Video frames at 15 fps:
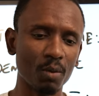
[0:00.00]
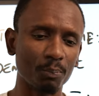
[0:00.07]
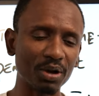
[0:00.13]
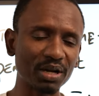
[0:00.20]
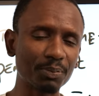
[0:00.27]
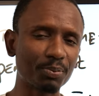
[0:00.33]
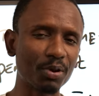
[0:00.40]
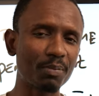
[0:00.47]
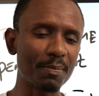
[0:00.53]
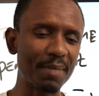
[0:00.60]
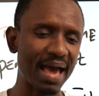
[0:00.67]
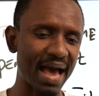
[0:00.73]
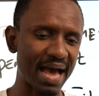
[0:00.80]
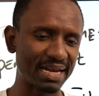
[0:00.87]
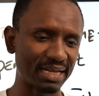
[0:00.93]
But the problem
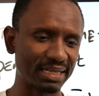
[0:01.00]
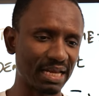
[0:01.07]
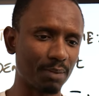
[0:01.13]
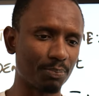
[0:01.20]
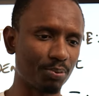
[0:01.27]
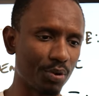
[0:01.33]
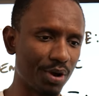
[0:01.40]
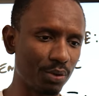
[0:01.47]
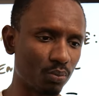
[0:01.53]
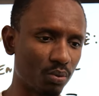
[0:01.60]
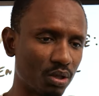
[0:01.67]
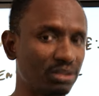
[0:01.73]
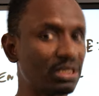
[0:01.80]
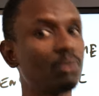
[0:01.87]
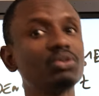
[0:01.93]
I had at that point
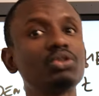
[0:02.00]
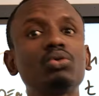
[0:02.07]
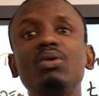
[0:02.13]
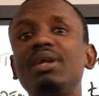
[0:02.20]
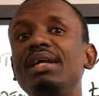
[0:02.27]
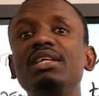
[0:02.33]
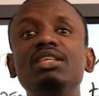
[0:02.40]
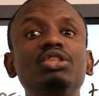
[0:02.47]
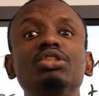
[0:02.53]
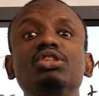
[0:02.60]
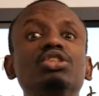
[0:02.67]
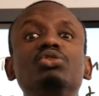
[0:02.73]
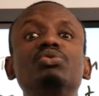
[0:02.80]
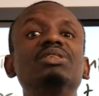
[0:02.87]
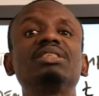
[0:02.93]
was I was told I need a
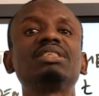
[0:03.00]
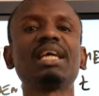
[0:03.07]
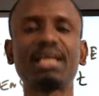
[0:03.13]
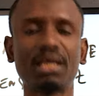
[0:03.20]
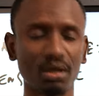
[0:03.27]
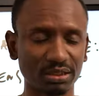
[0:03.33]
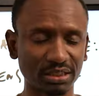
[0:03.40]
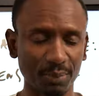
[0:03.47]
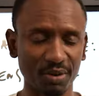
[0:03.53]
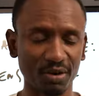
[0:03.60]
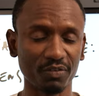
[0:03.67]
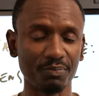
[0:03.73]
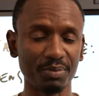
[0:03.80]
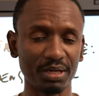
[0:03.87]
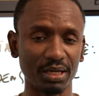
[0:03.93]
ridiculous
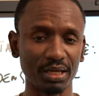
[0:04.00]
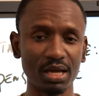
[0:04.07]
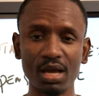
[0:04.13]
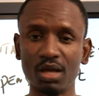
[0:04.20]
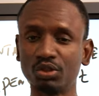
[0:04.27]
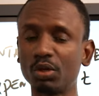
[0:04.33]
amount of money.